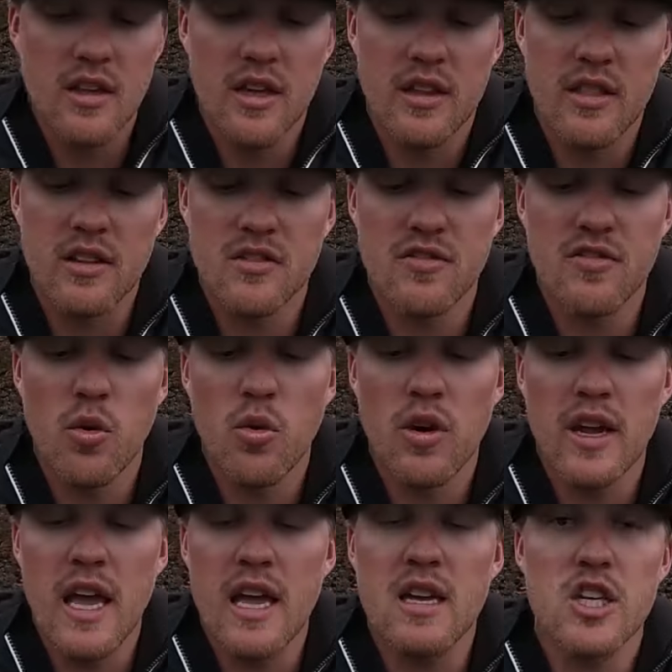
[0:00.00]
like this
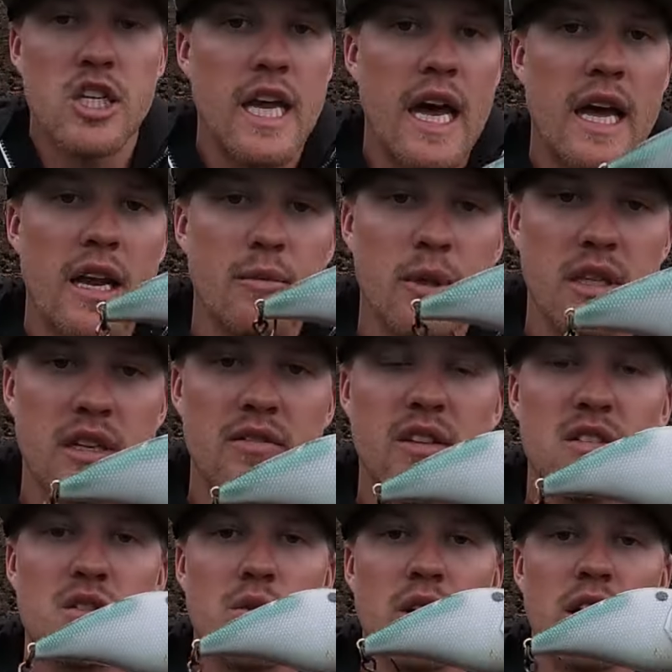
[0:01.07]
4K shad, I believe
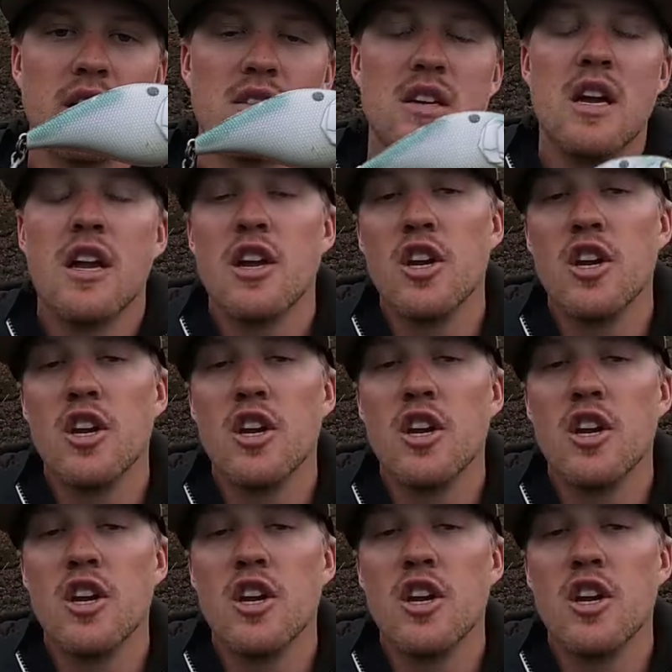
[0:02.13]
this one is.